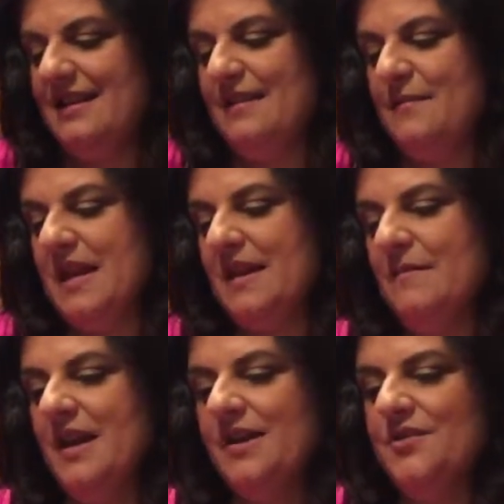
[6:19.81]
to make
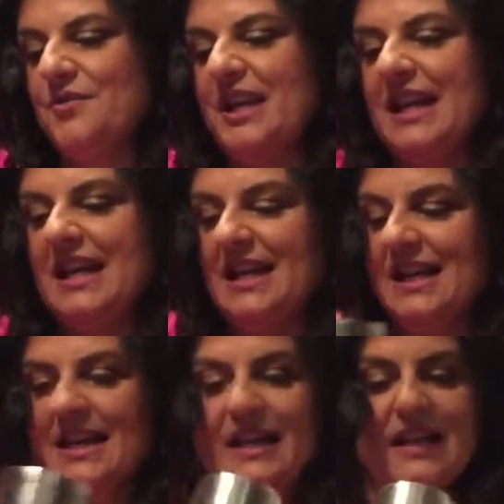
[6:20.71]
my drink.
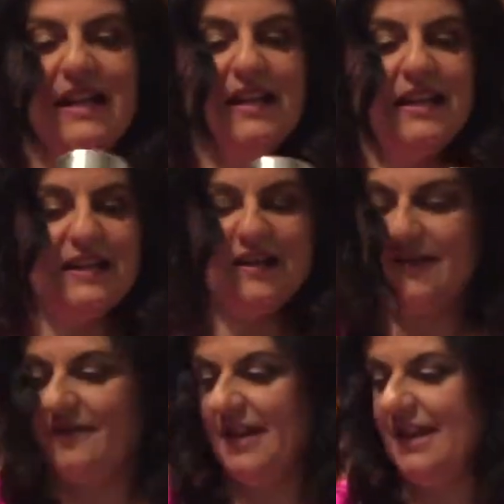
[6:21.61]

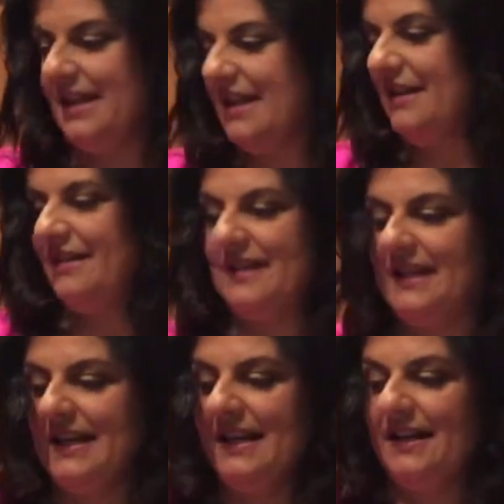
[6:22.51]
All right, that looks
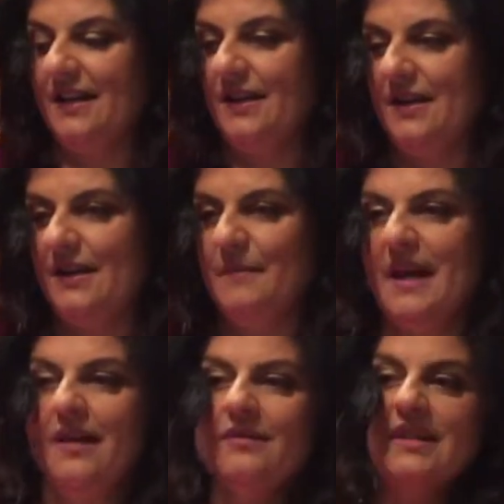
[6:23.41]
like a good
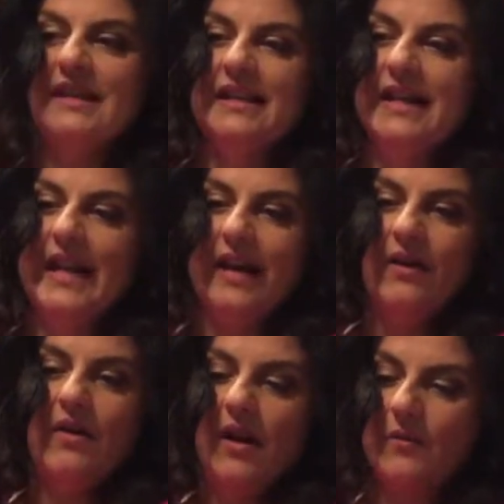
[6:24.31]
amount.
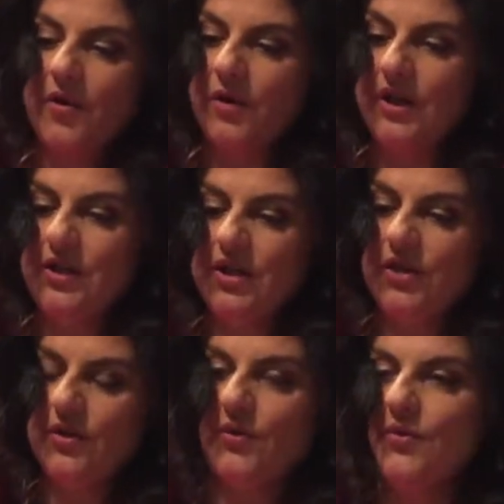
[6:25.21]
Now I'm going to
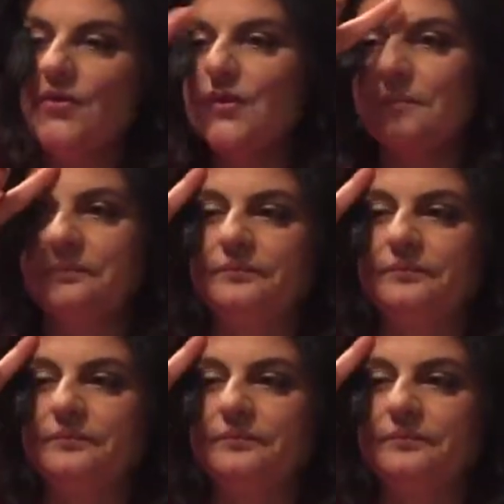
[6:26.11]
use